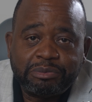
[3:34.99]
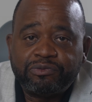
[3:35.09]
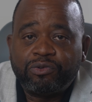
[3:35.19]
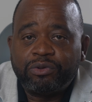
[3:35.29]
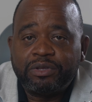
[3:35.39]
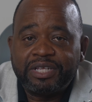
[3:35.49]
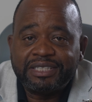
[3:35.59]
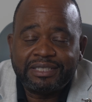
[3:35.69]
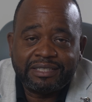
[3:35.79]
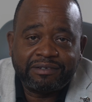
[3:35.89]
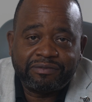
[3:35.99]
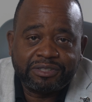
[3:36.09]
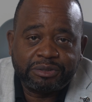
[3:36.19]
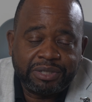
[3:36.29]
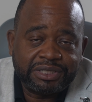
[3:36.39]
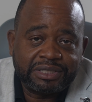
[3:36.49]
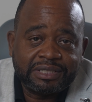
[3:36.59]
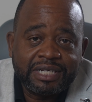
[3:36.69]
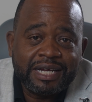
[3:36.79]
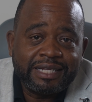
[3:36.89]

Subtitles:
before they see their first patient.